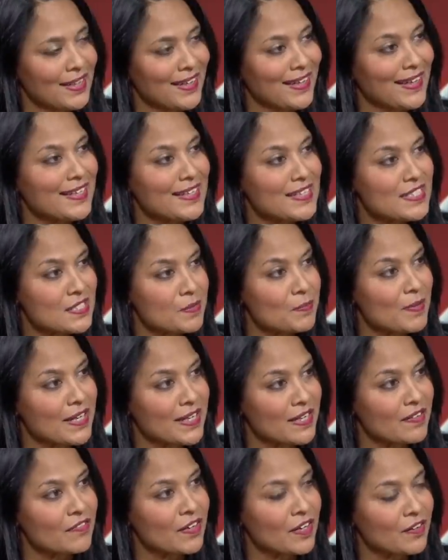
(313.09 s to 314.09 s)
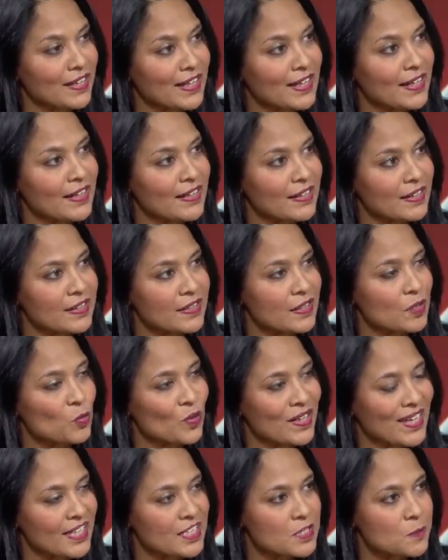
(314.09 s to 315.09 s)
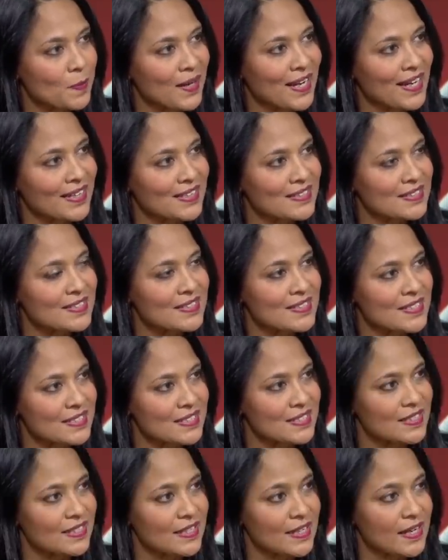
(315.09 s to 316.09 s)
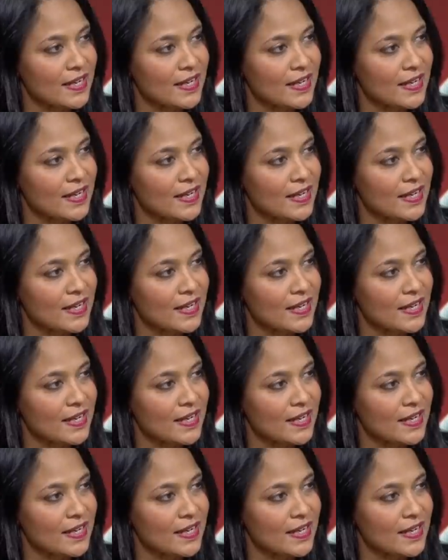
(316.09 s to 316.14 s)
He needs to make it very clear that we expect to see,